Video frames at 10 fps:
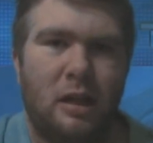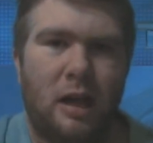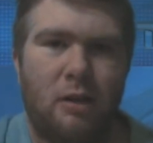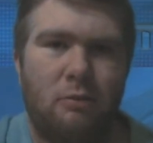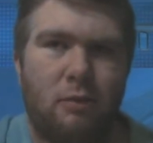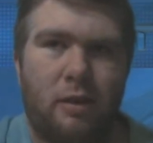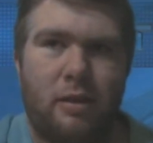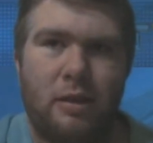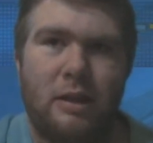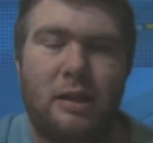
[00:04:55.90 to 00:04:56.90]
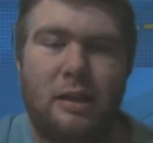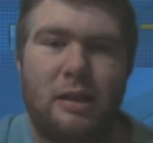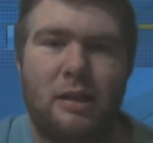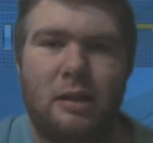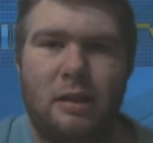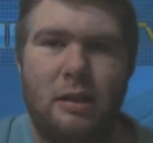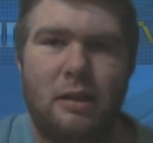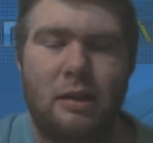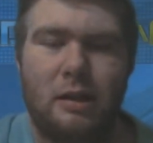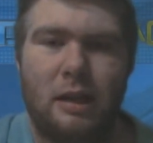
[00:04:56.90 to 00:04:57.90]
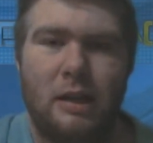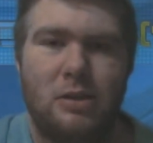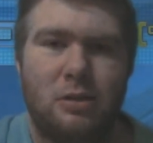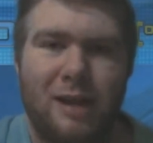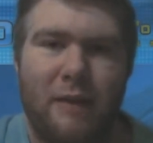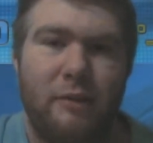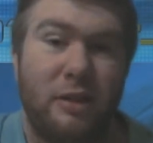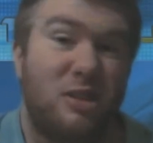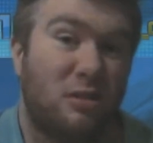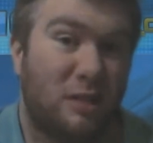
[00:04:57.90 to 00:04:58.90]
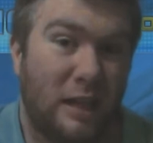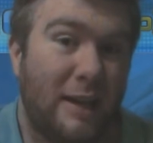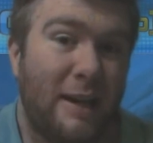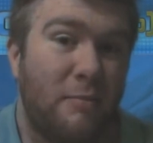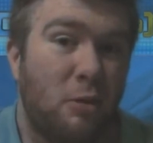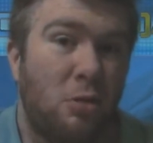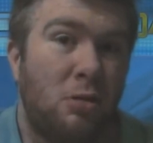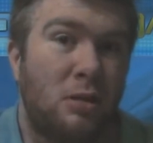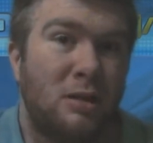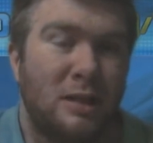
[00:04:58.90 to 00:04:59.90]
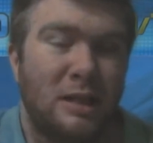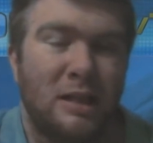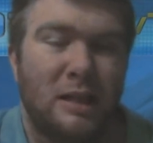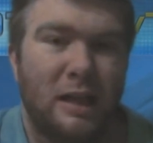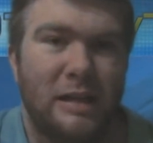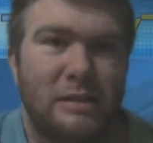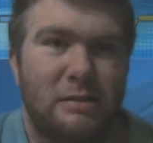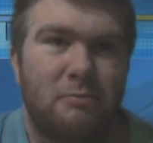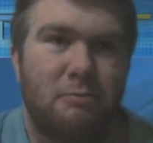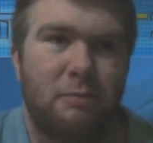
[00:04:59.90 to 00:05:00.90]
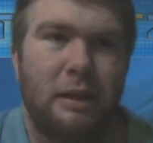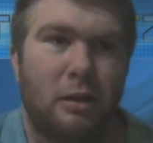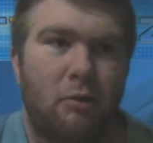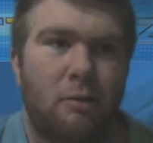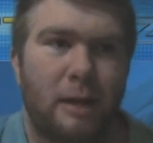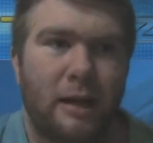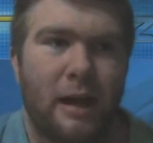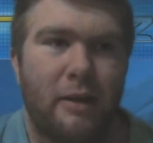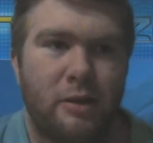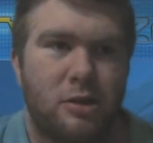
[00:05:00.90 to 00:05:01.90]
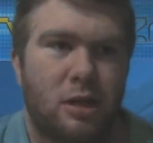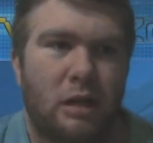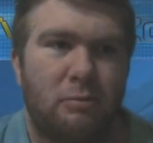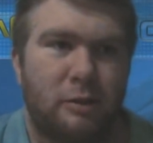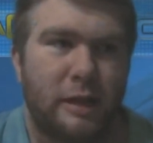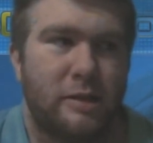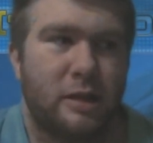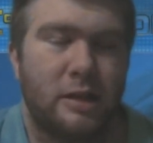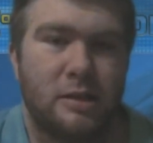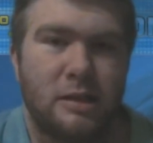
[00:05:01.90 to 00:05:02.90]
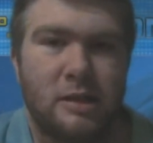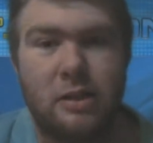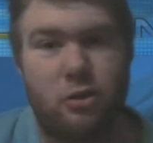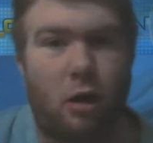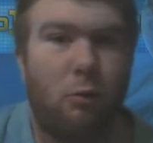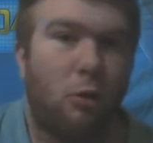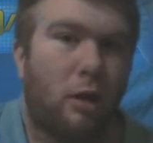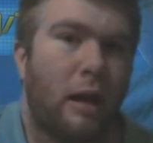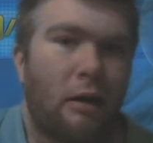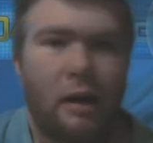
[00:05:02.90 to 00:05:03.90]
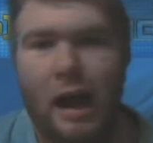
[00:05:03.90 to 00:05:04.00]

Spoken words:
I don't think he should have the kid anymore. It's been going about how the Child Protection Agency is going to try and work out